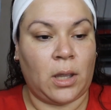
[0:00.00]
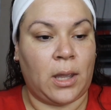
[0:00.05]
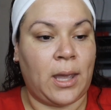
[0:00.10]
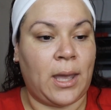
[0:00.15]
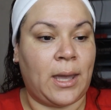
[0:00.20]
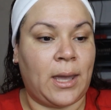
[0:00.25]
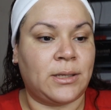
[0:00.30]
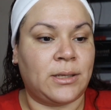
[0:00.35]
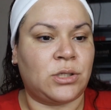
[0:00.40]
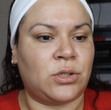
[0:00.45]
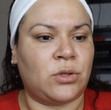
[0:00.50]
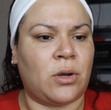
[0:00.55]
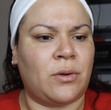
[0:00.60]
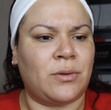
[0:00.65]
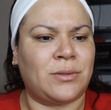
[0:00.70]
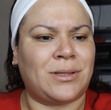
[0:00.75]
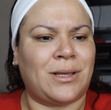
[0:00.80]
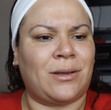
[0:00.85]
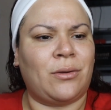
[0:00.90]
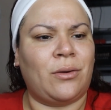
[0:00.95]
And so I
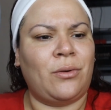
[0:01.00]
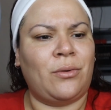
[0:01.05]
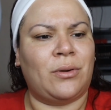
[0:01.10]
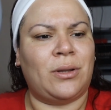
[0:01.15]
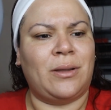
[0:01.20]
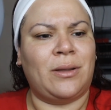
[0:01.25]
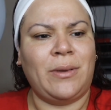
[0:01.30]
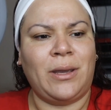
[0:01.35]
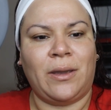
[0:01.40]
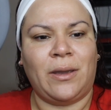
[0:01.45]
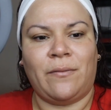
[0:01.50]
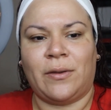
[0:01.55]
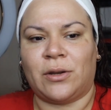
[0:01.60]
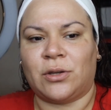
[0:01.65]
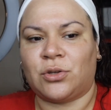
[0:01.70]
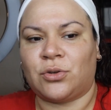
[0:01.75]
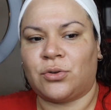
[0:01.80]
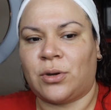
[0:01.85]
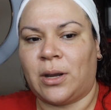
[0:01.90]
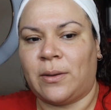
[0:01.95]
was like, oh, let me give it a
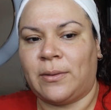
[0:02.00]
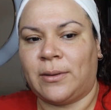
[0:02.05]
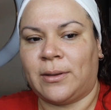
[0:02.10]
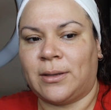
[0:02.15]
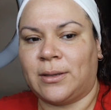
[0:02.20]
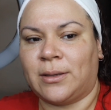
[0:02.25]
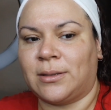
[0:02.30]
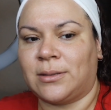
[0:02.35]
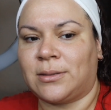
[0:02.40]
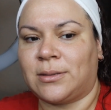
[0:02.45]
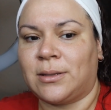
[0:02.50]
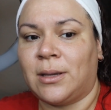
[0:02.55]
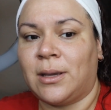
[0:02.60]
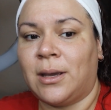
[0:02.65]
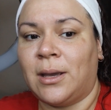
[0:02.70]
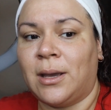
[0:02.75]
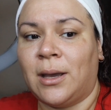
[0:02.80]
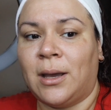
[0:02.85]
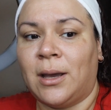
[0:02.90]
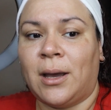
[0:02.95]
try, because
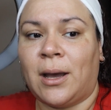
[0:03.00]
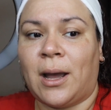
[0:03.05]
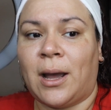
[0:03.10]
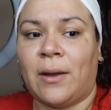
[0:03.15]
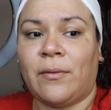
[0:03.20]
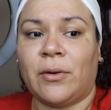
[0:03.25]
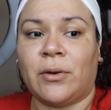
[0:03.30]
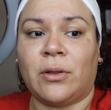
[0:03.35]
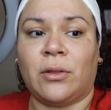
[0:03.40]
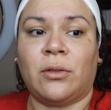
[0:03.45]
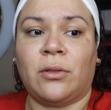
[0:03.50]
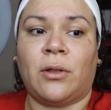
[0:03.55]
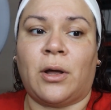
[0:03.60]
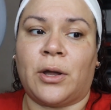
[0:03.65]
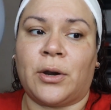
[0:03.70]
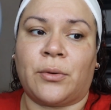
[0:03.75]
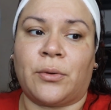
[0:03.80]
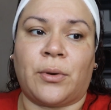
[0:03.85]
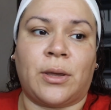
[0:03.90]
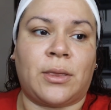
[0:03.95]
I've heard a
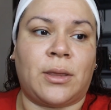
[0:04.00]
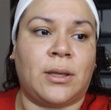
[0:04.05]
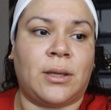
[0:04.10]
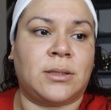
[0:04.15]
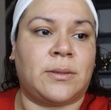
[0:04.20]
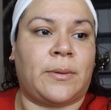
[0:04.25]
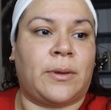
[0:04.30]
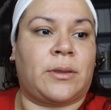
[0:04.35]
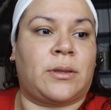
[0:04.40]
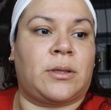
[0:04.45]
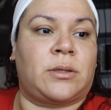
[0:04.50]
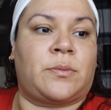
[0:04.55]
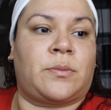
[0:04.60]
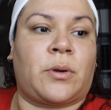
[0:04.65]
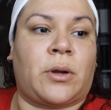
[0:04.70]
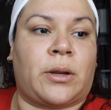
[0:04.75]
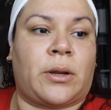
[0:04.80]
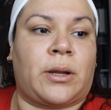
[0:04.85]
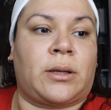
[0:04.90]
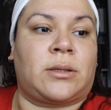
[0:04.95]
lot of great things about this
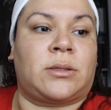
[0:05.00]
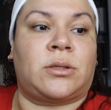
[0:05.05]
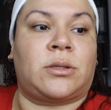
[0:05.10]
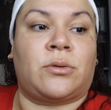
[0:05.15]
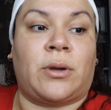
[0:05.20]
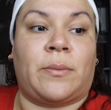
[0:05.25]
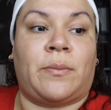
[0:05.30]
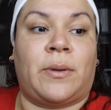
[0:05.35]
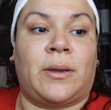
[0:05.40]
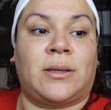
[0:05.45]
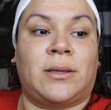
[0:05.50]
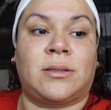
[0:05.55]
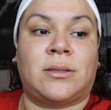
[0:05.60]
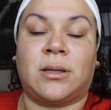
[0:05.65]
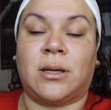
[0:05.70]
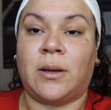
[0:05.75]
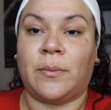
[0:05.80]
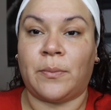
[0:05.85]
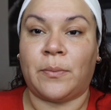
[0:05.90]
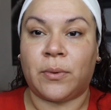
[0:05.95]
product. So I picked it
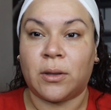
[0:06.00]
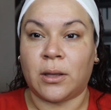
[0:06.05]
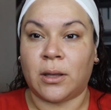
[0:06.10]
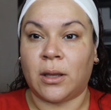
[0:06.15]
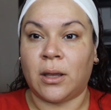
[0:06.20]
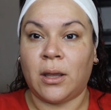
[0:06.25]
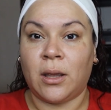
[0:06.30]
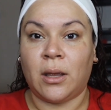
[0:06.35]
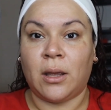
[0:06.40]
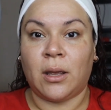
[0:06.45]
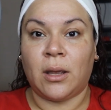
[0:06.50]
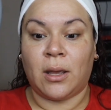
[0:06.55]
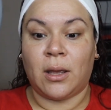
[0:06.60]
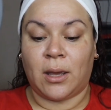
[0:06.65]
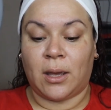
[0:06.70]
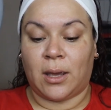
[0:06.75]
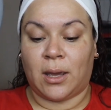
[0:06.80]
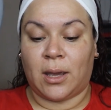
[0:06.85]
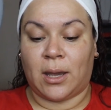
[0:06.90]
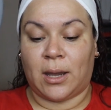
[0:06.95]
up
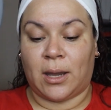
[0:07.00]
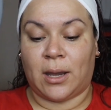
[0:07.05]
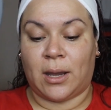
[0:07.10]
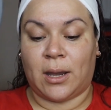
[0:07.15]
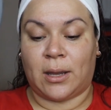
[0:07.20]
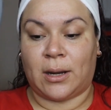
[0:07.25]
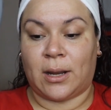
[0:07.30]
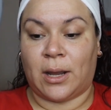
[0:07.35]
and